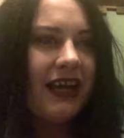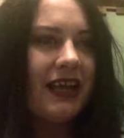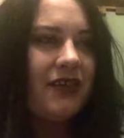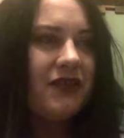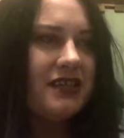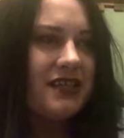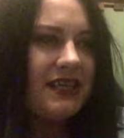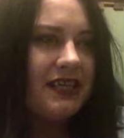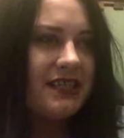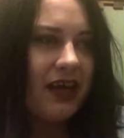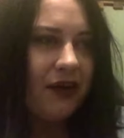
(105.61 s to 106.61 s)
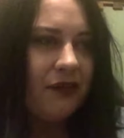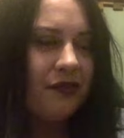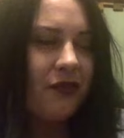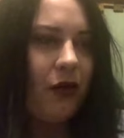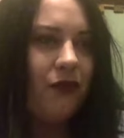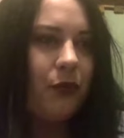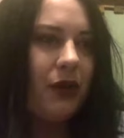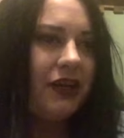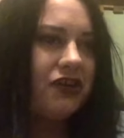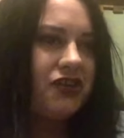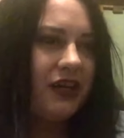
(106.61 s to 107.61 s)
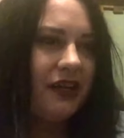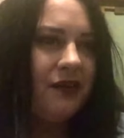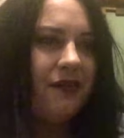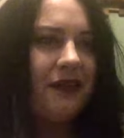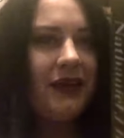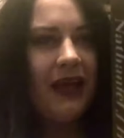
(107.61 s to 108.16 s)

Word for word: giving details of widdershins